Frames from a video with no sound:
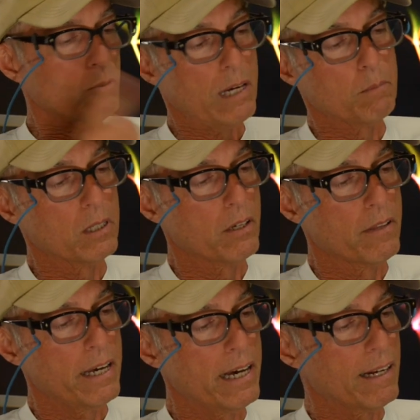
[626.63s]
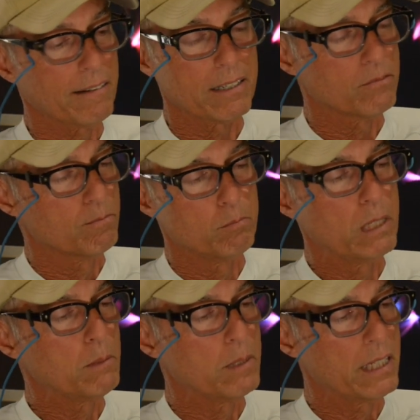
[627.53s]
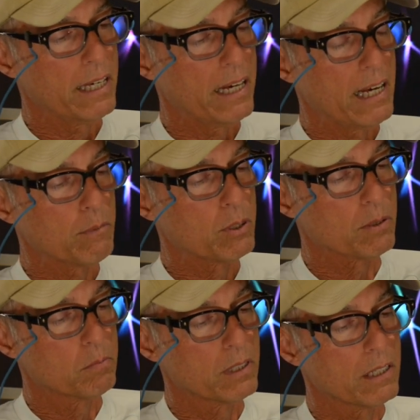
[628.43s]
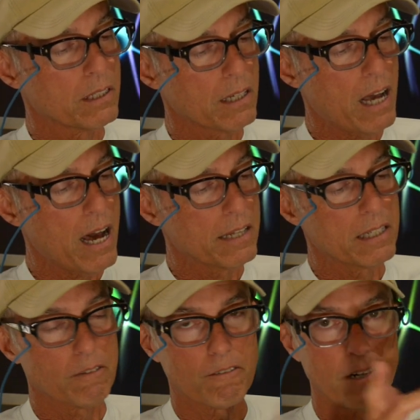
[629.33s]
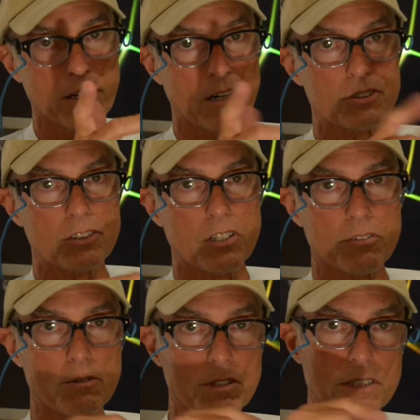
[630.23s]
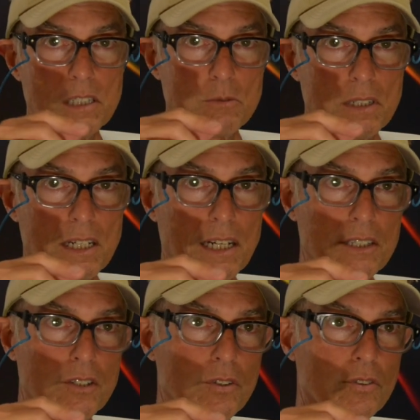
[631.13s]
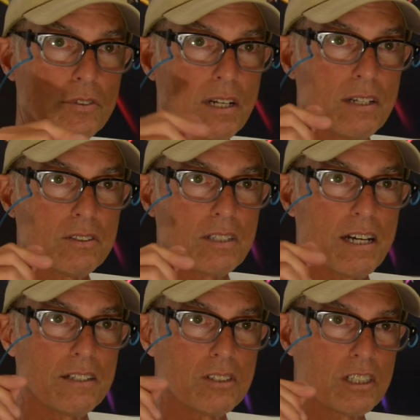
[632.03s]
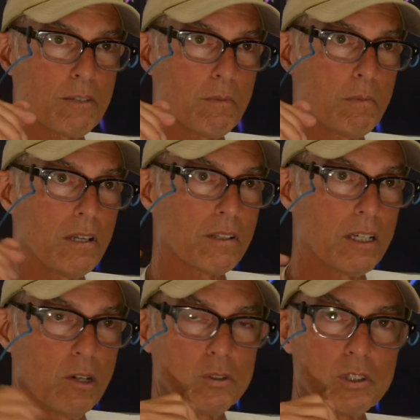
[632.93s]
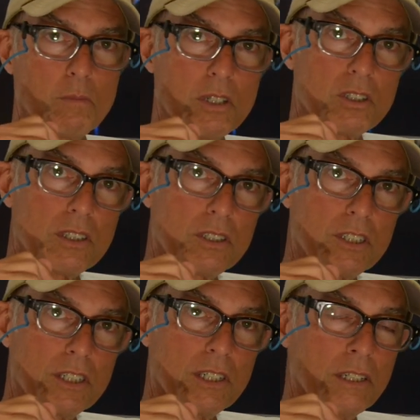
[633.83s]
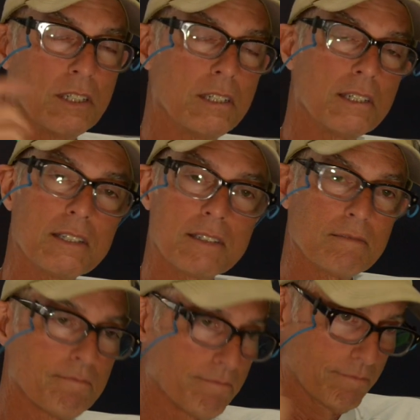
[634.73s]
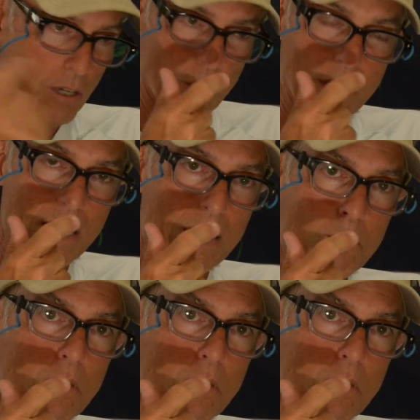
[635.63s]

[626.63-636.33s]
Right below that, I got many, many apps, but High Def Radar is another really good one that I use, and I decided since I'm gonna be on the coast so much this year, I went ahead and